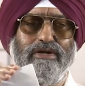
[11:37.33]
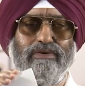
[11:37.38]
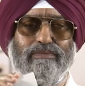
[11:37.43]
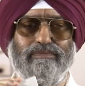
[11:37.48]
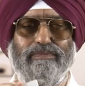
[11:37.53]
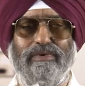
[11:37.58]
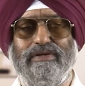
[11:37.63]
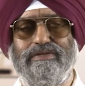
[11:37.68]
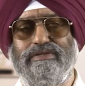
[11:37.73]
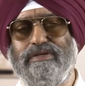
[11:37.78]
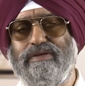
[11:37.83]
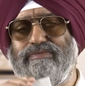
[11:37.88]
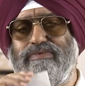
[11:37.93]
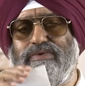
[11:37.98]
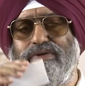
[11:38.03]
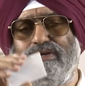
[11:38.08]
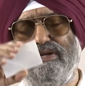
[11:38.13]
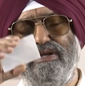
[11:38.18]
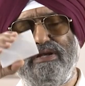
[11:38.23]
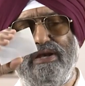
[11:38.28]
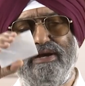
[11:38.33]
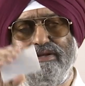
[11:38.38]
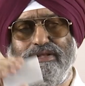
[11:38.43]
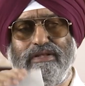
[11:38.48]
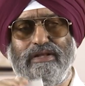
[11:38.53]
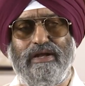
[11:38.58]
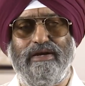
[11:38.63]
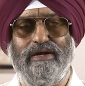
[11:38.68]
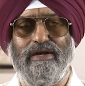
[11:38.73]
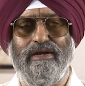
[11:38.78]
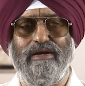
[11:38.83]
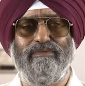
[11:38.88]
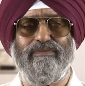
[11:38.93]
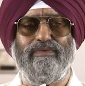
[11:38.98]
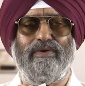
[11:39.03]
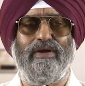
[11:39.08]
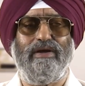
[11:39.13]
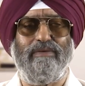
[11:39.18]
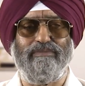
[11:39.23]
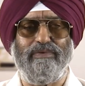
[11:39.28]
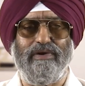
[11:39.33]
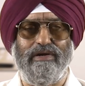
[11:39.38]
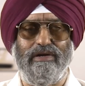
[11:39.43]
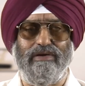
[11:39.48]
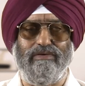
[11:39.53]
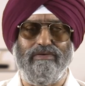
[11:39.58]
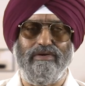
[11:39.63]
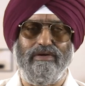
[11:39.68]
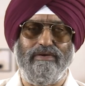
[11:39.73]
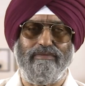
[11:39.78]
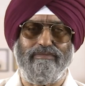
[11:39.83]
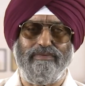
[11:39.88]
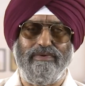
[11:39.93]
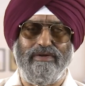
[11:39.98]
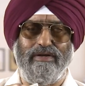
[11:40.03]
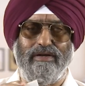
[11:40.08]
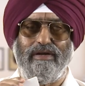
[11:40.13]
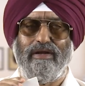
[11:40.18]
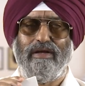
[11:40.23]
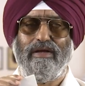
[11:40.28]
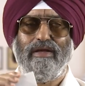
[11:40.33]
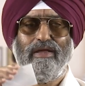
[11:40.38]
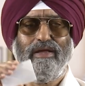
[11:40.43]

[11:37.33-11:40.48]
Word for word: to plus infinity let us identify a particular plane